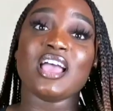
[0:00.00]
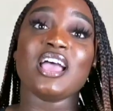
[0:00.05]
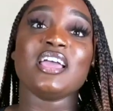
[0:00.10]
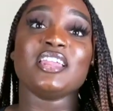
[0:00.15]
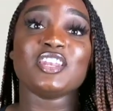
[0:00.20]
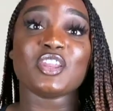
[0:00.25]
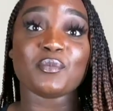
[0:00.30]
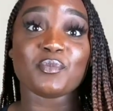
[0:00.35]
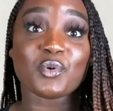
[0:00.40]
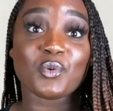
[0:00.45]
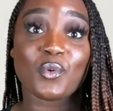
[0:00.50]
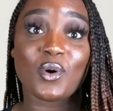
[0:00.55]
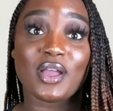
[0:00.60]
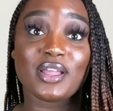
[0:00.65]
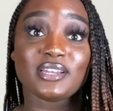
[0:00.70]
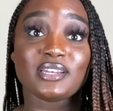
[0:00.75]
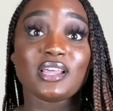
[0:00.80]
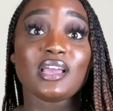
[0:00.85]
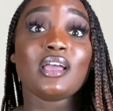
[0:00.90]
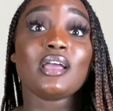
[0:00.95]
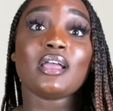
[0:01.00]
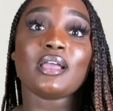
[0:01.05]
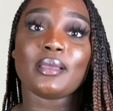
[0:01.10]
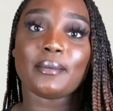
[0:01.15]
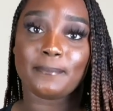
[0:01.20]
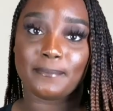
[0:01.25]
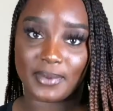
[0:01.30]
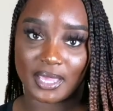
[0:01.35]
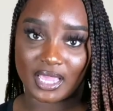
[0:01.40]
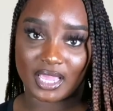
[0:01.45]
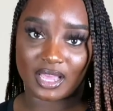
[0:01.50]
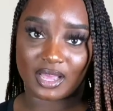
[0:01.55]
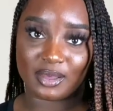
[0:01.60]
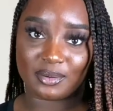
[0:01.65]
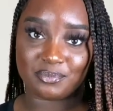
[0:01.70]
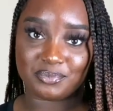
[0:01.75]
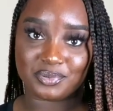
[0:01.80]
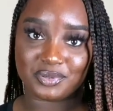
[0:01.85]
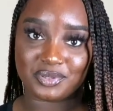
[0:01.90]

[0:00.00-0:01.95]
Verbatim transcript: Number one, makeup.